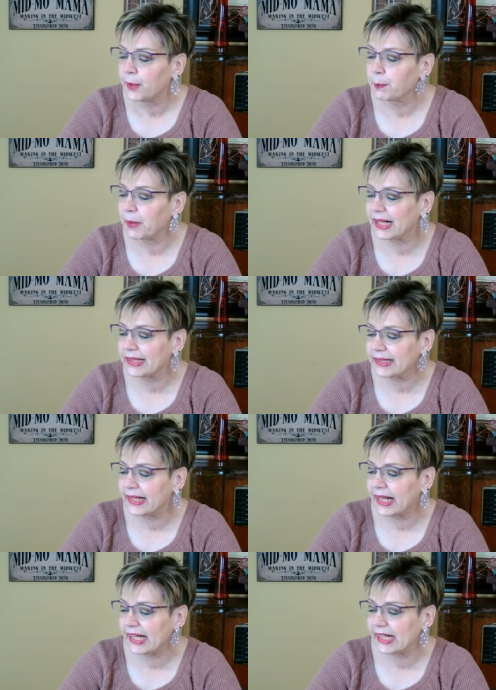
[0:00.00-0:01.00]

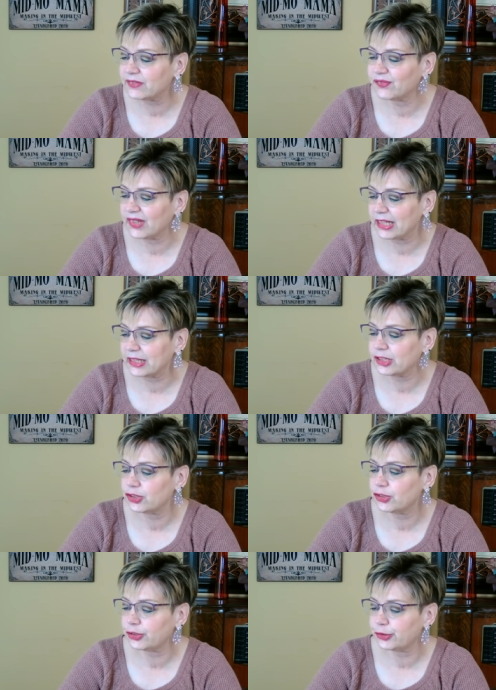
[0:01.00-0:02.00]
Mighty
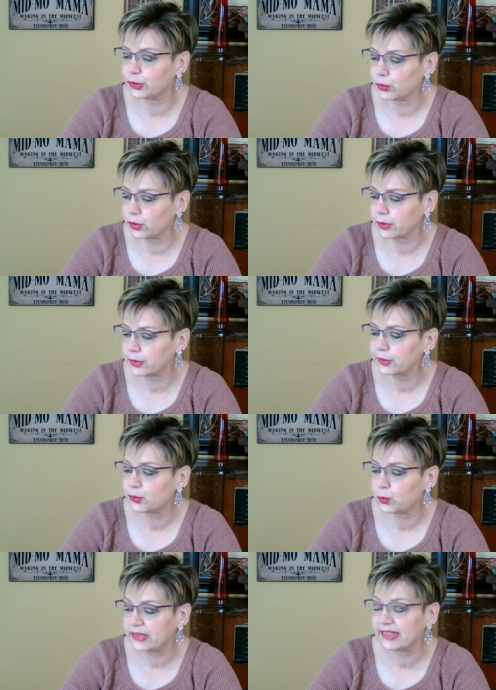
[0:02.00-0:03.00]
Adventure
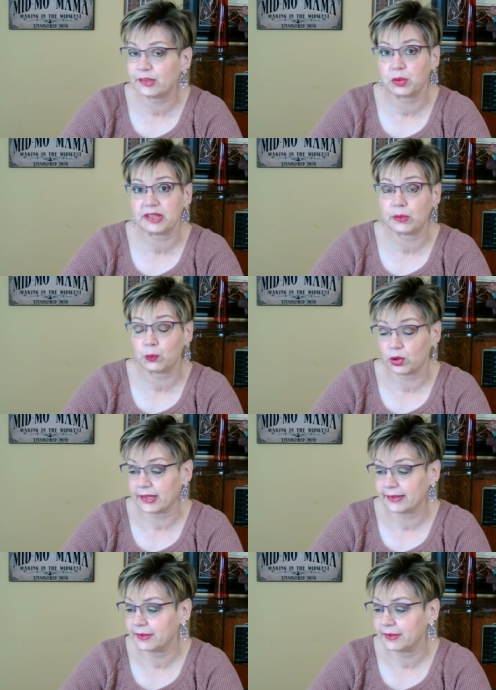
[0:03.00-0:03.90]
2021